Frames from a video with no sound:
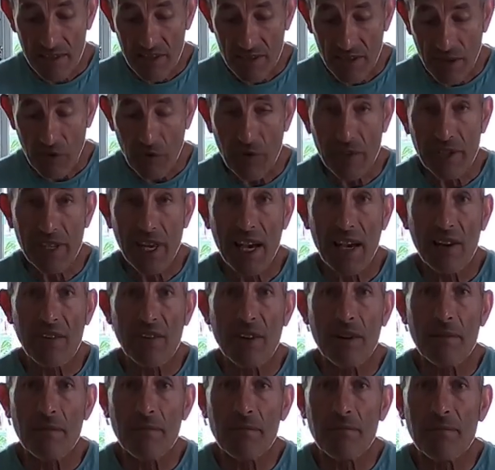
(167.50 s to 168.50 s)
So we'll
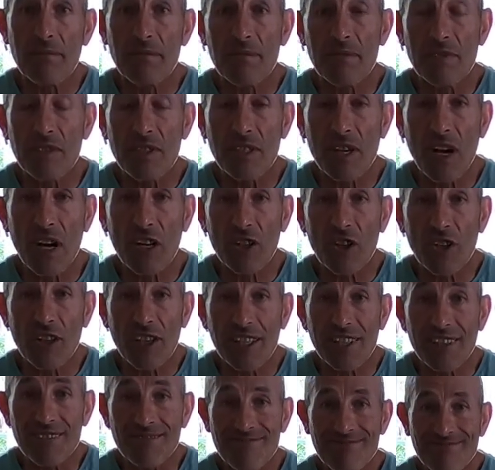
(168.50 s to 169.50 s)
now start
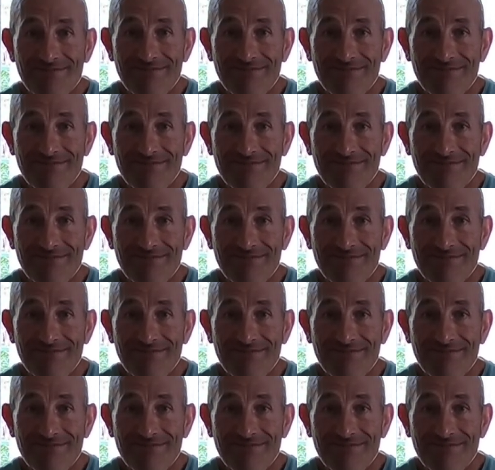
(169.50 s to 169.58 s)
cooking.